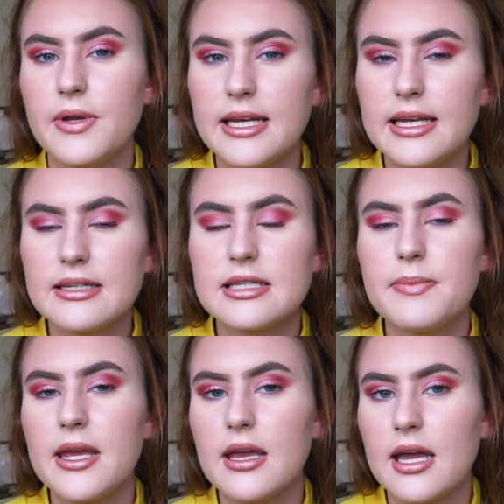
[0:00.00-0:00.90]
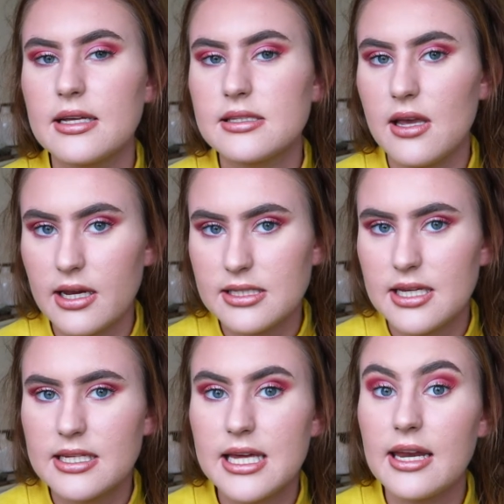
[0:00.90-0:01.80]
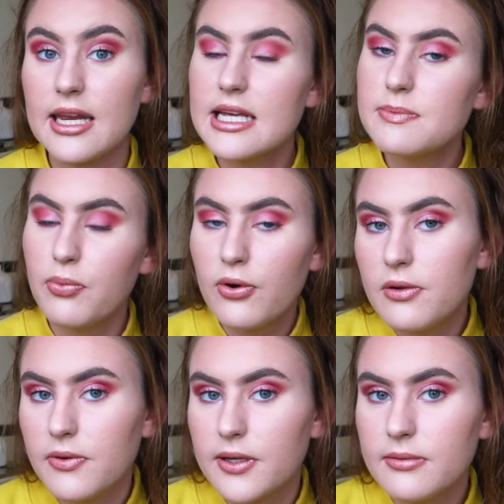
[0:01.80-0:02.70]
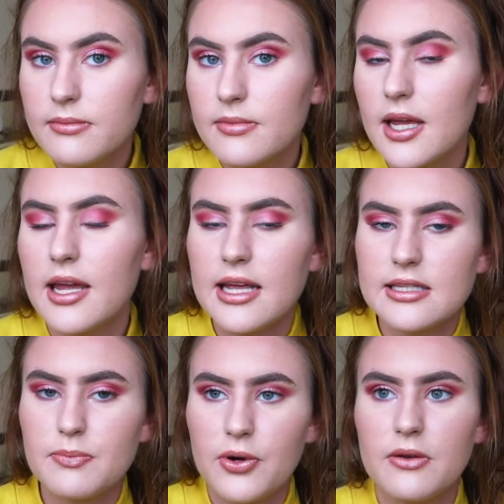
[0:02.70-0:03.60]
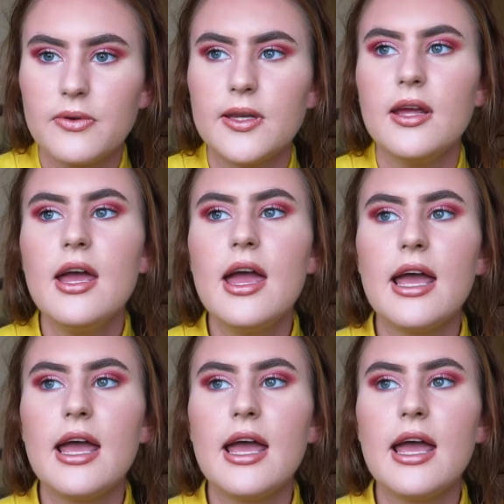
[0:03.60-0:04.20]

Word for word: feeling to being excited and it is proven, it is proven,